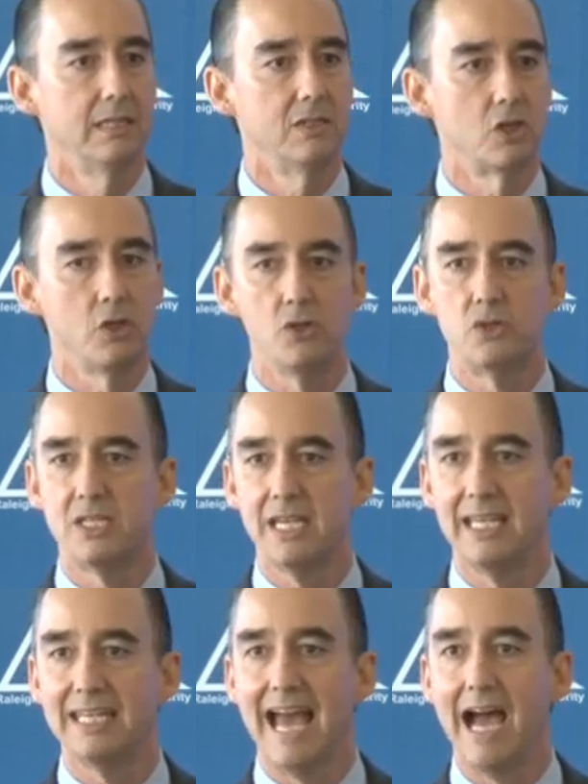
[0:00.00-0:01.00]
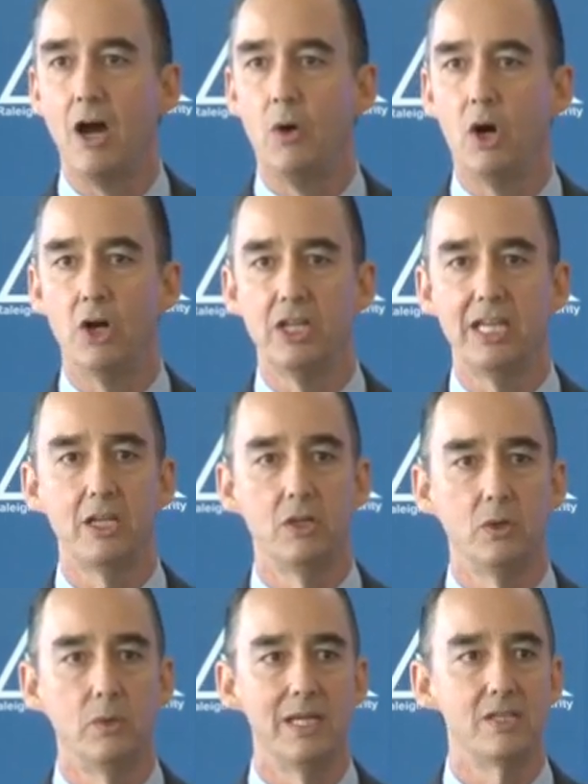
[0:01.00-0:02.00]
So you see now
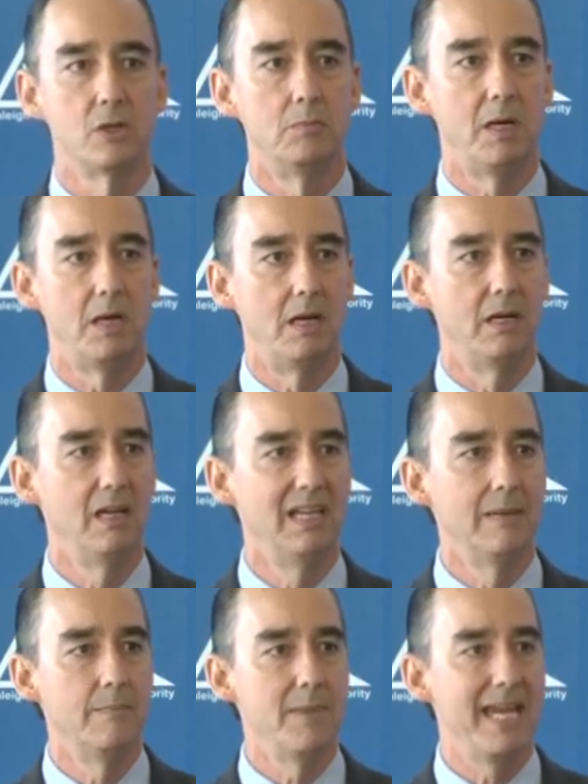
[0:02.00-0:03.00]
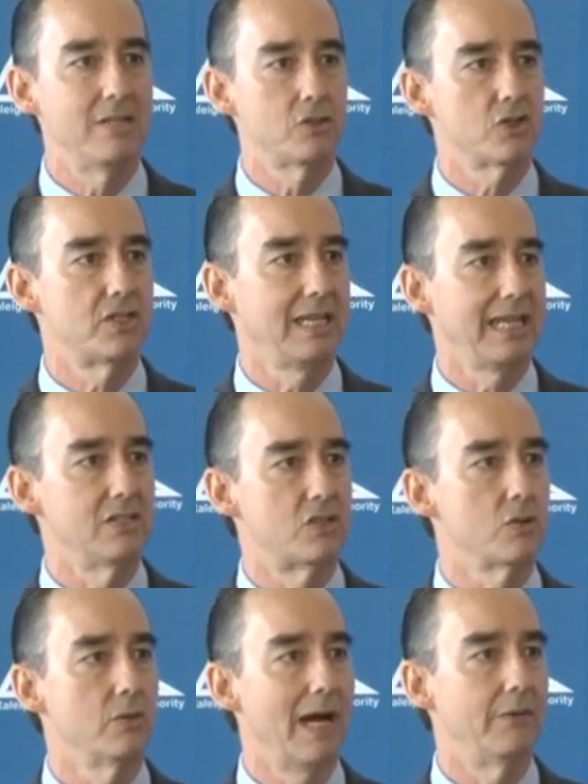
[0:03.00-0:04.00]
RDU is among major cities
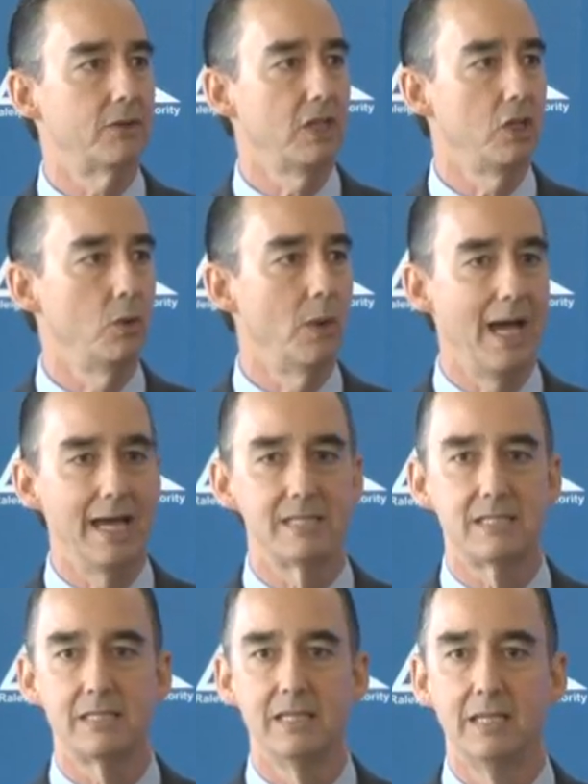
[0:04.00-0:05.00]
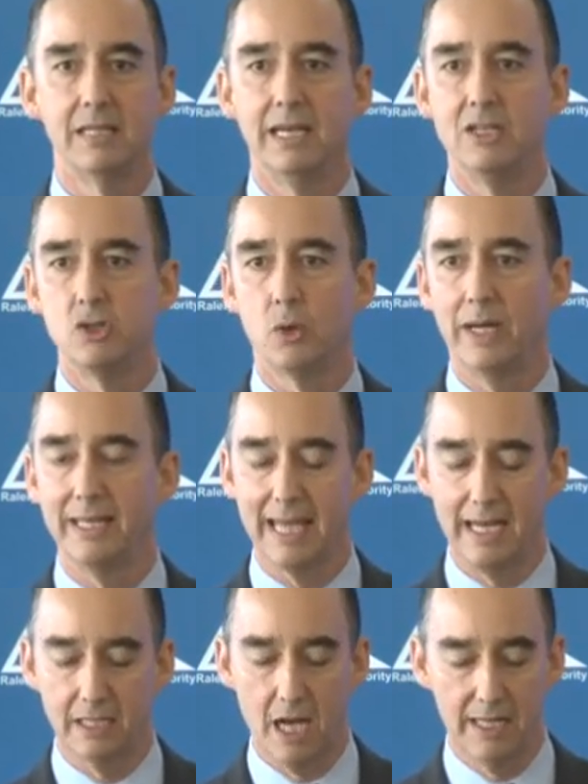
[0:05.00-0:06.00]
throughout the U.S., enjoying
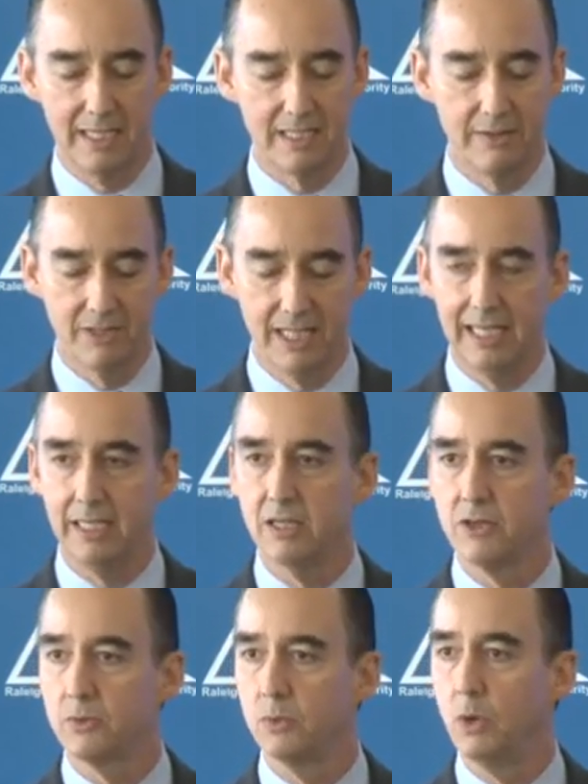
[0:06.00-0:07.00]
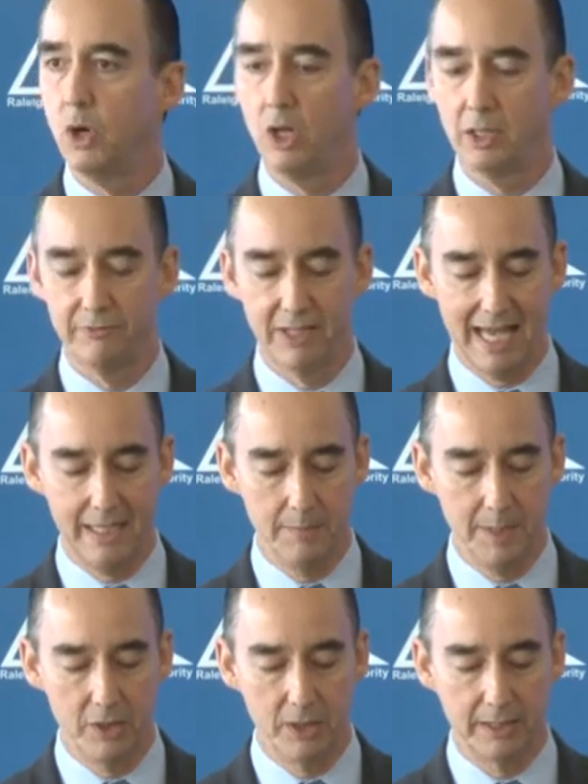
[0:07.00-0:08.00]
that connectivity through all of Latin
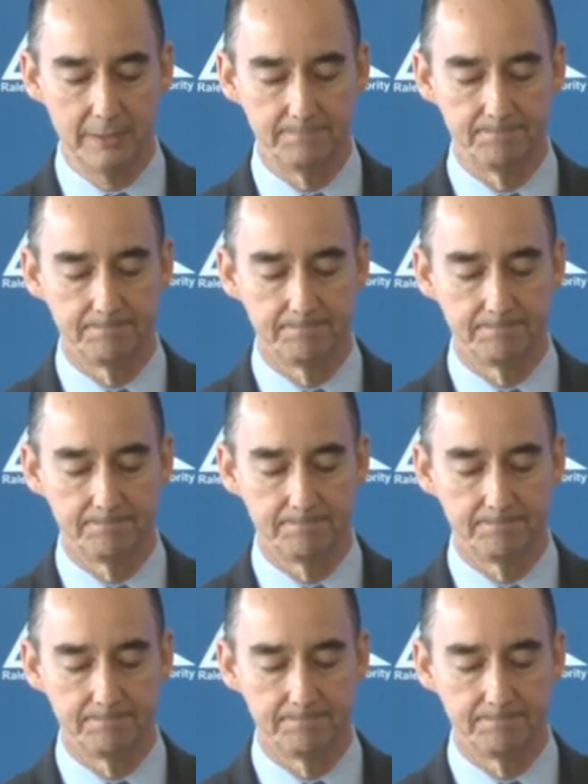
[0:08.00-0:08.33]
America.